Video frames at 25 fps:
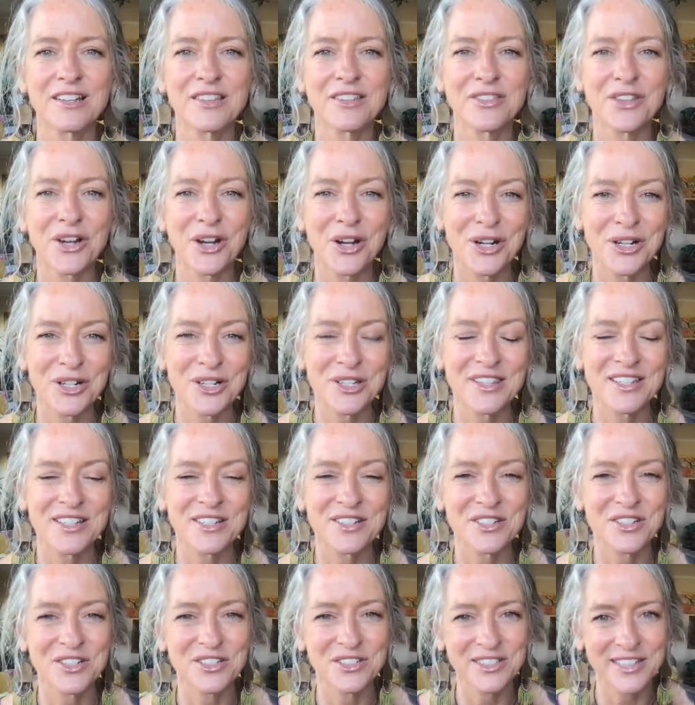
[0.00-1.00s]
the art that
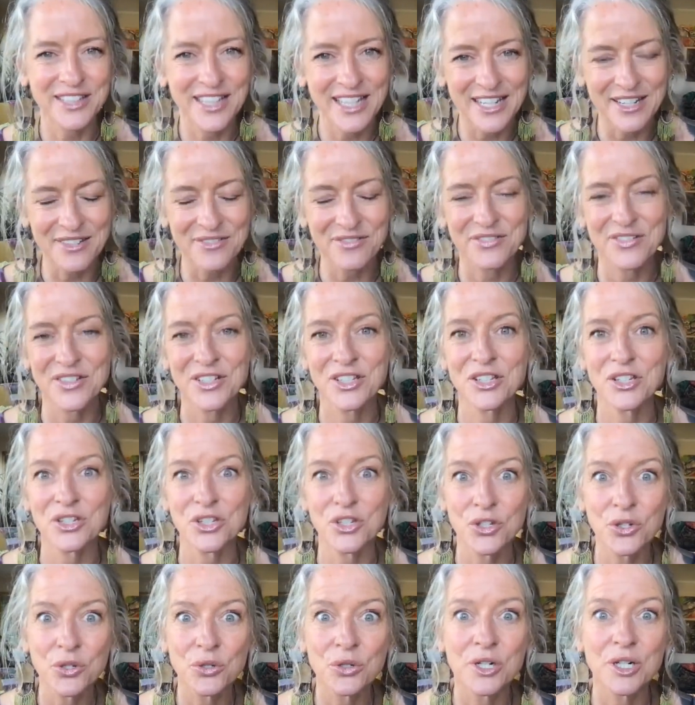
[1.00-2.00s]
is your life,
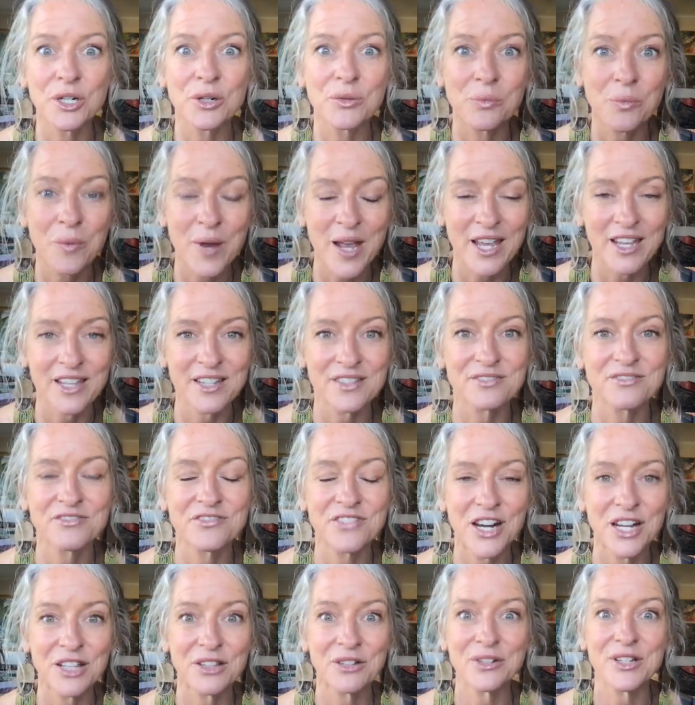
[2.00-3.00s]
your way,
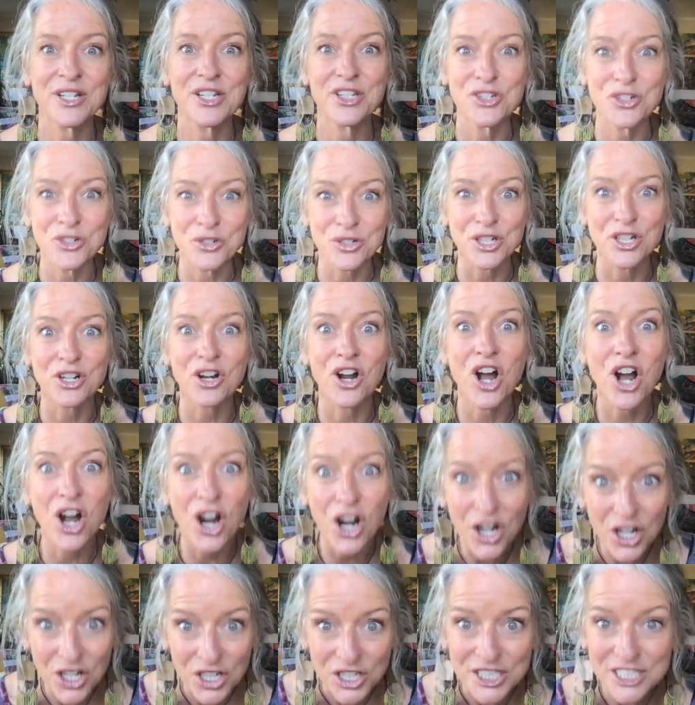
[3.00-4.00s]
following your
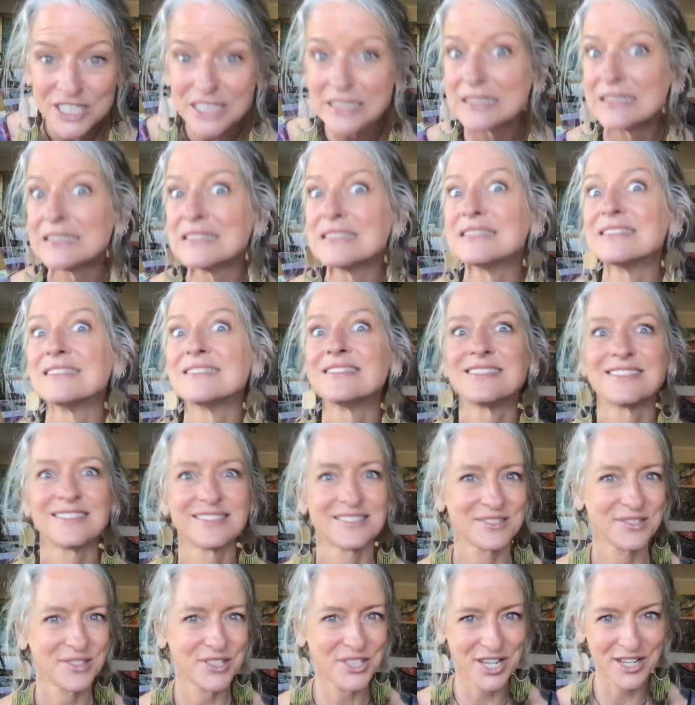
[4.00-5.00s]
heart,
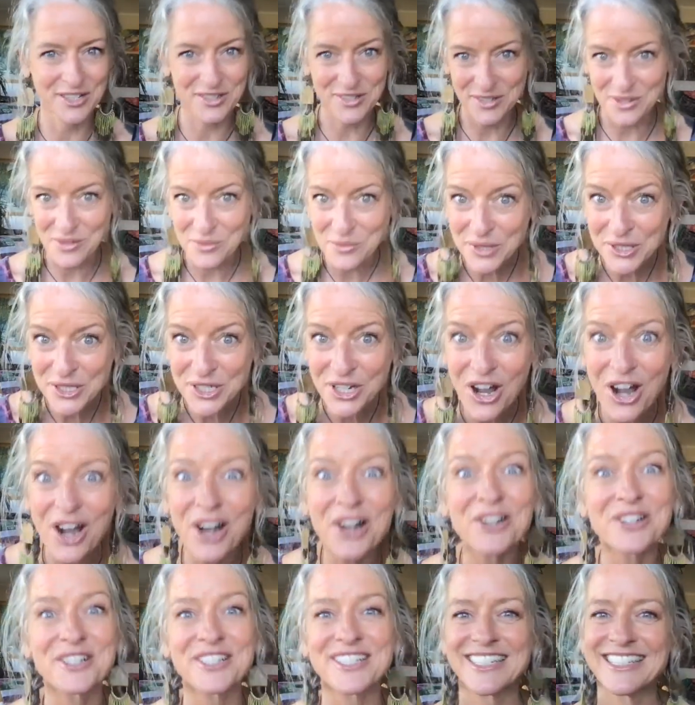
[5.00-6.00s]
which has the word
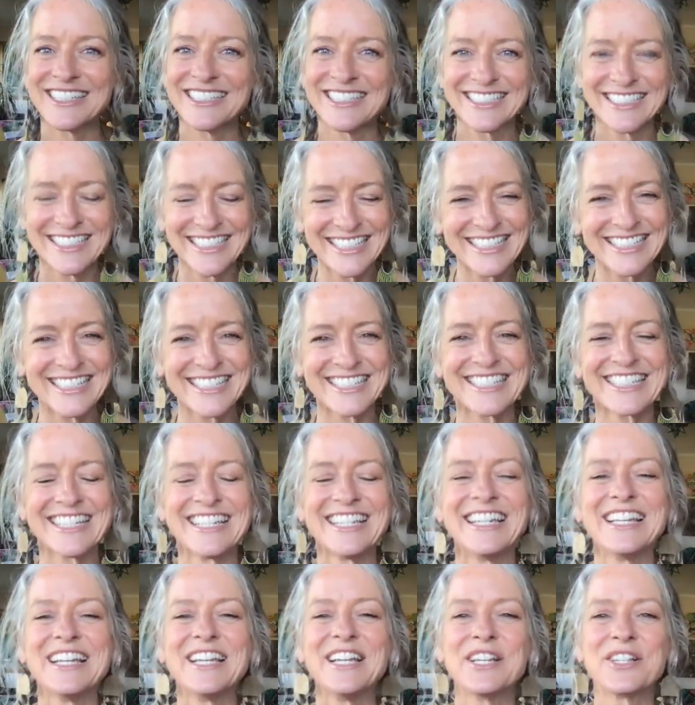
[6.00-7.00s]
art in it.
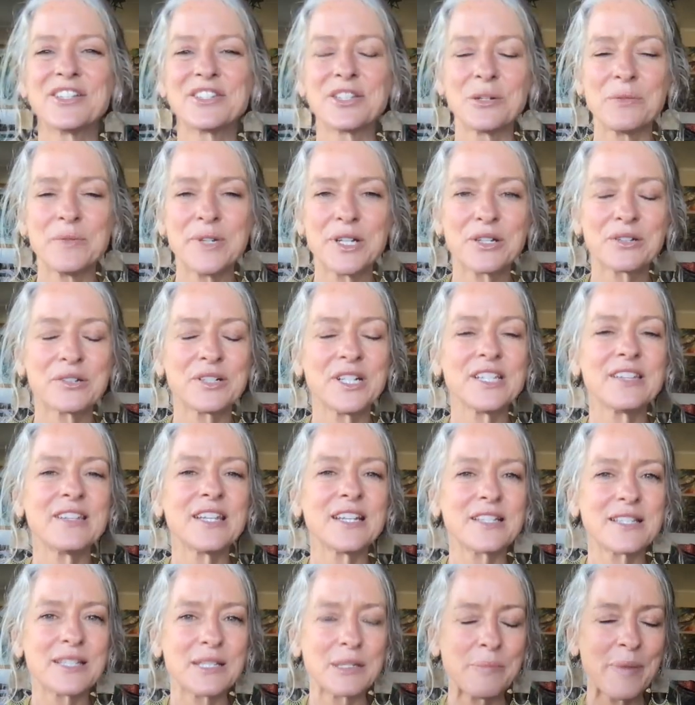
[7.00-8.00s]
So we create
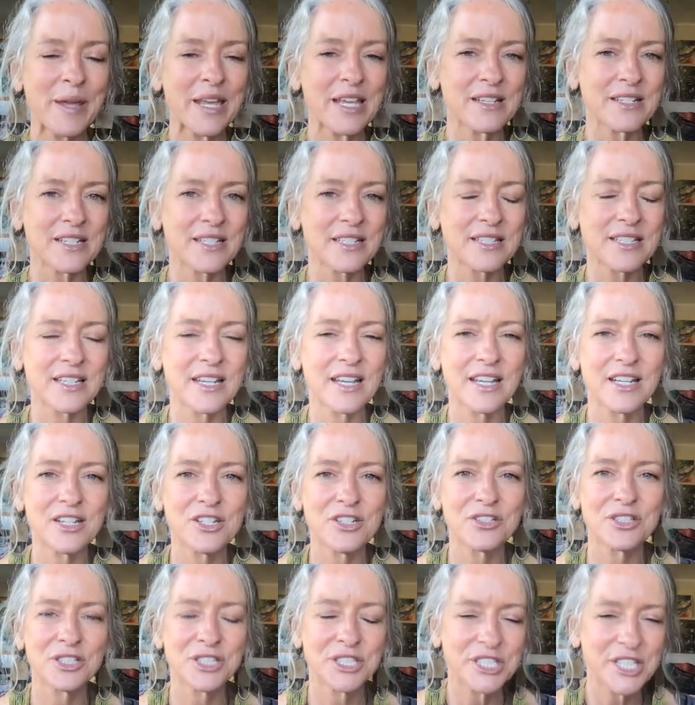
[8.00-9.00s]
that space, and
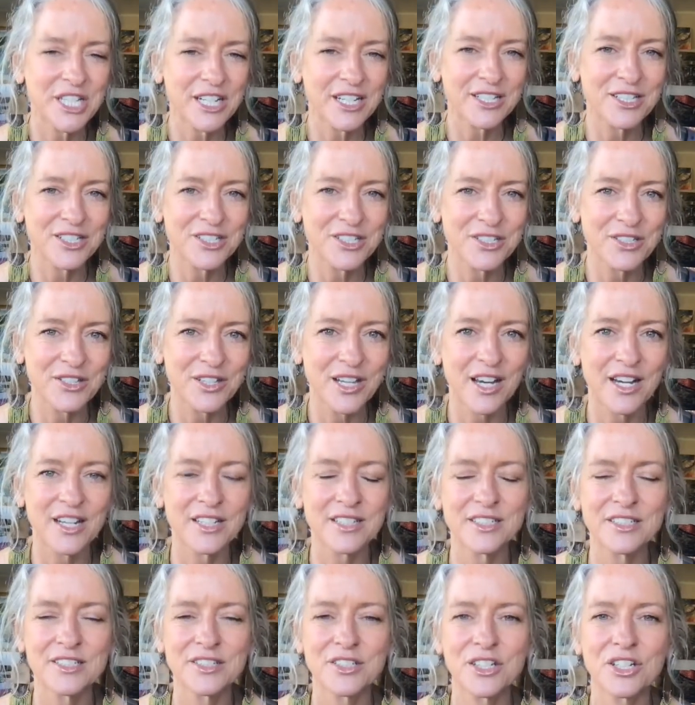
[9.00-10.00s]
you learn how to do that
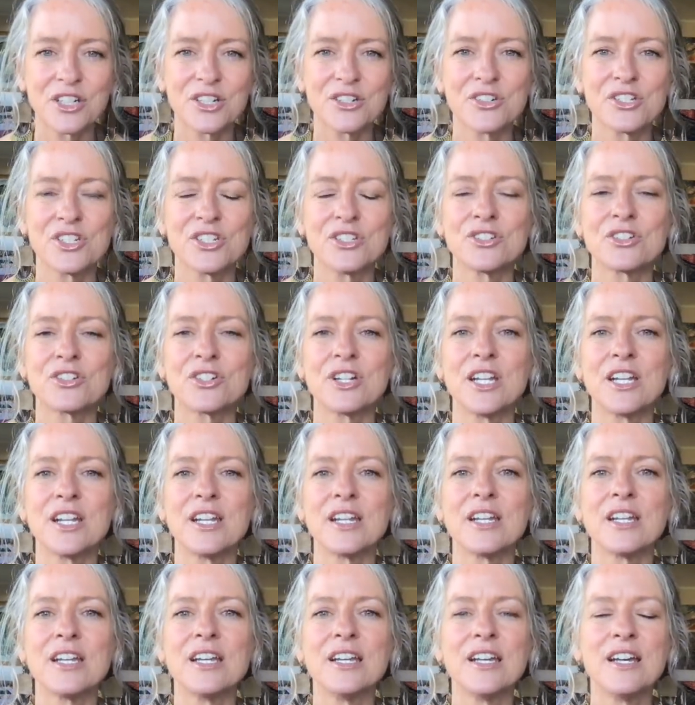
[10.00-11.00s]
in the coaching
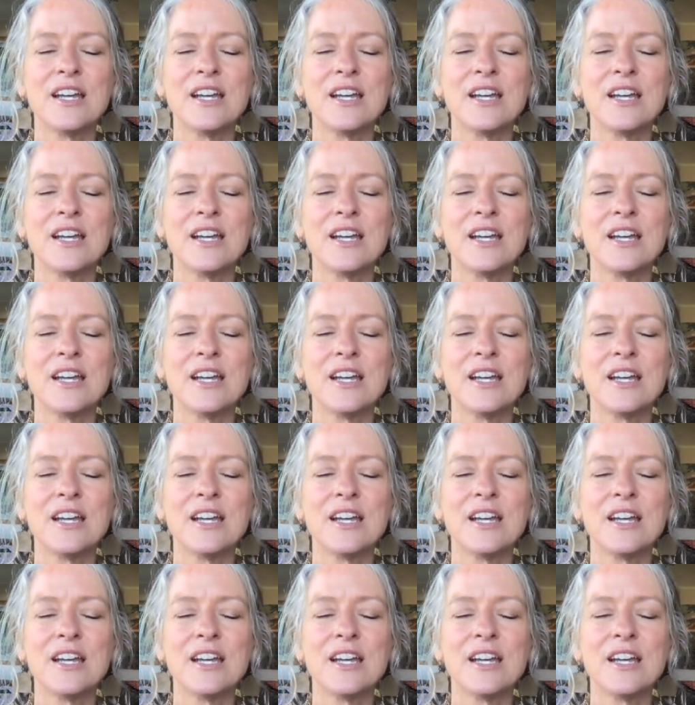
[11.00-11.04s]
training.